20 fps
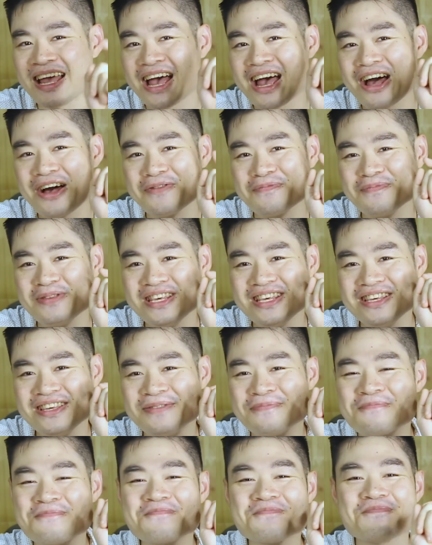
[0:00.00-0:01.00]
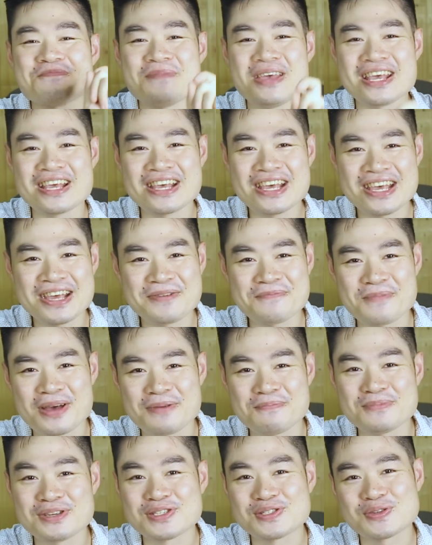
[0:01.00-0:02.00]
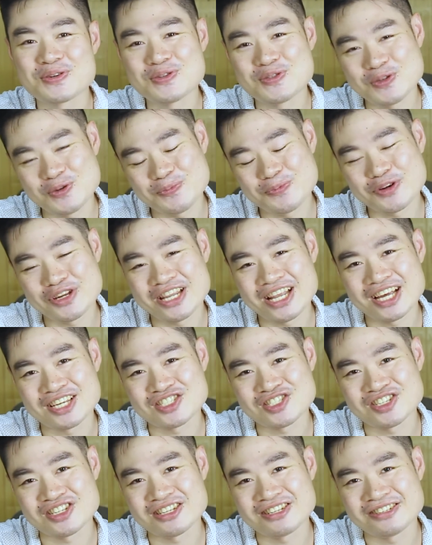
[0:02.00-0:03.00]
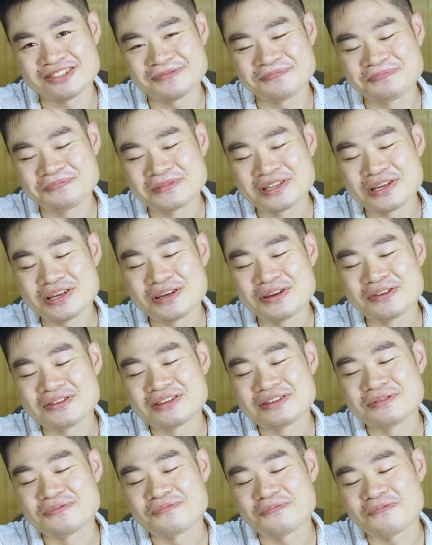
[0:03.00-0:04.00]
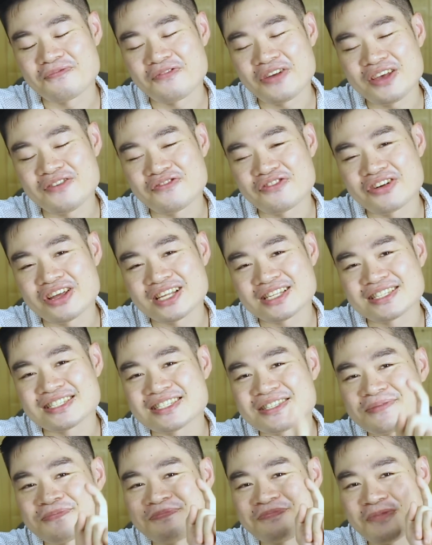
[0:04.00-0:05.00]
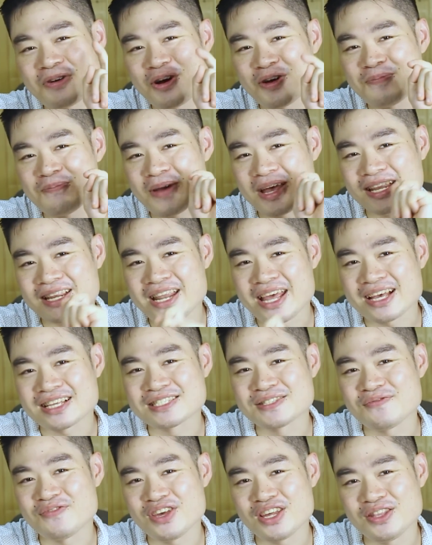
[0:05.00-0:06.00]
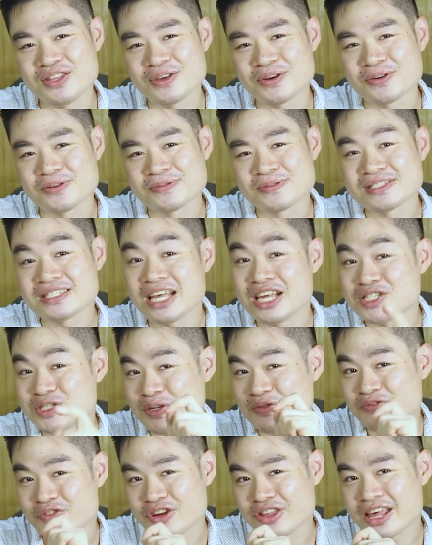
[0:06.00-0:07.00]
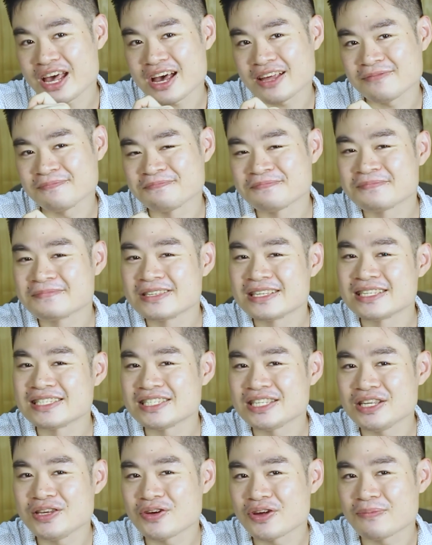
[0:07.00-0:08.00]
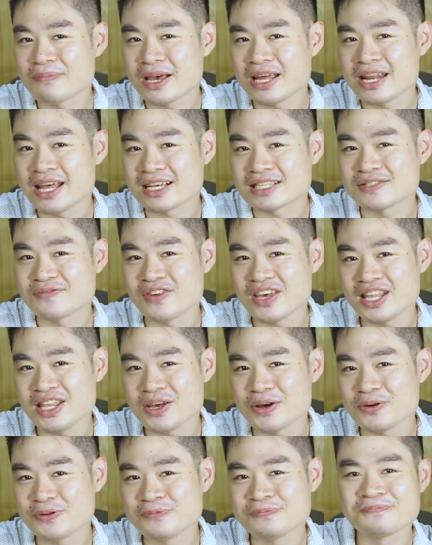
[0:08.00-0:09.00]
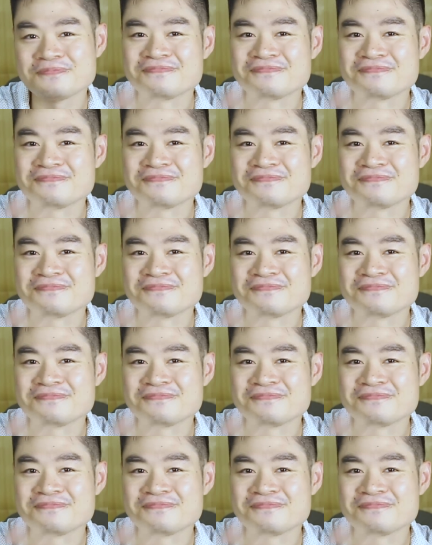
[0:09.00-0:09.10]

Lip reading: I'll be making my Mr. Supranational favorites on my next video. Stay tuned for that. See you on my next video.